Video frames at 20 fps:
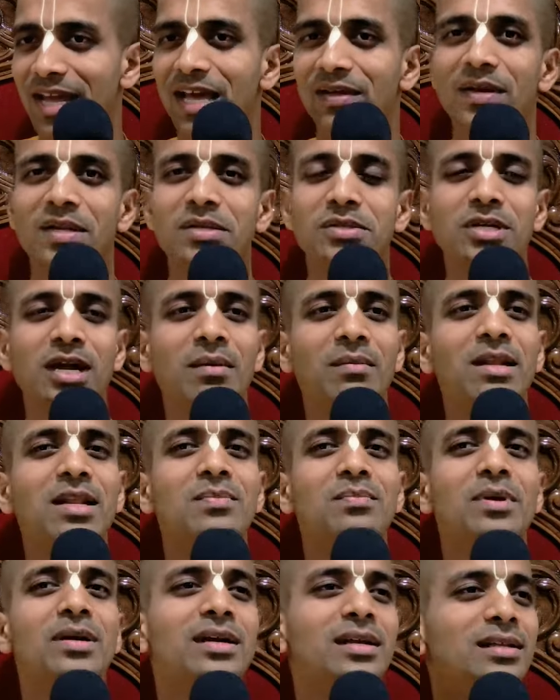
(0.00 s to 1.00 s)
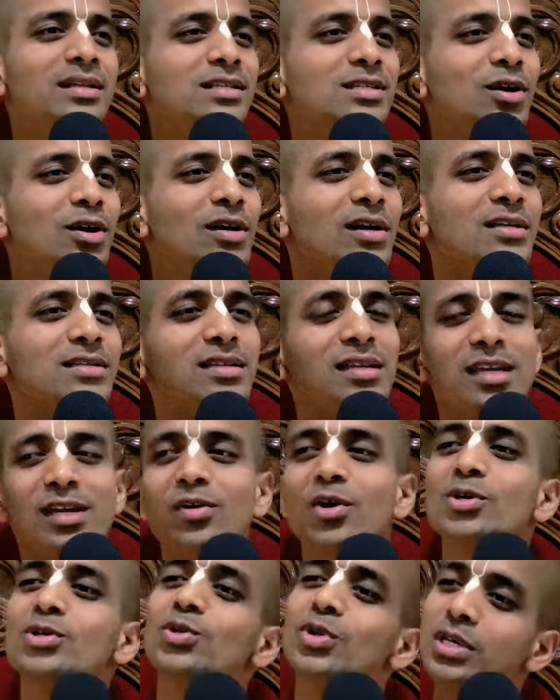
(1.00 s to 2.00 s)
And then Shyamanand Pandit is not listening. He
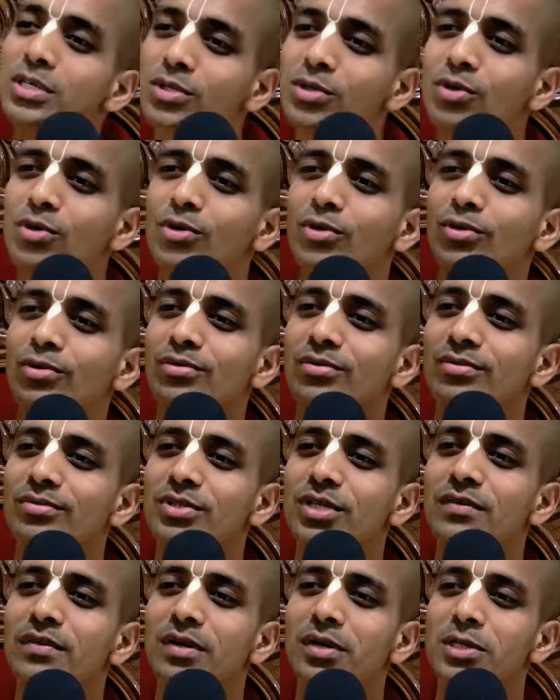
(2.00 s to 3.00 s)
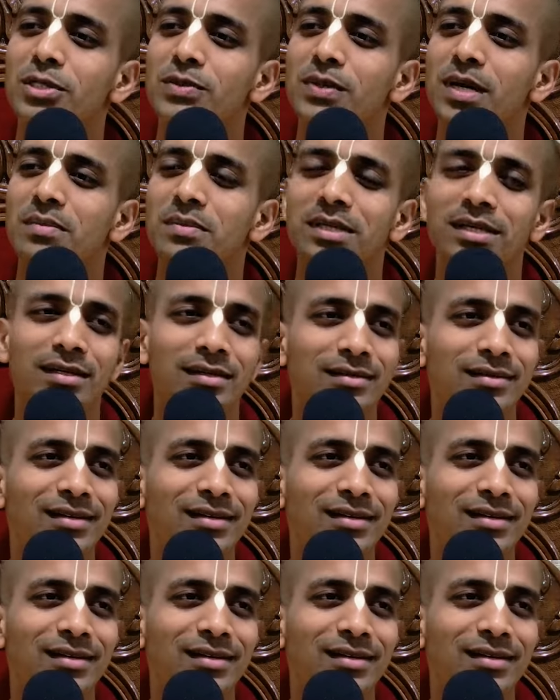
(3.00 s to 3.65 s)
goes to his guru, Jiva Goswami.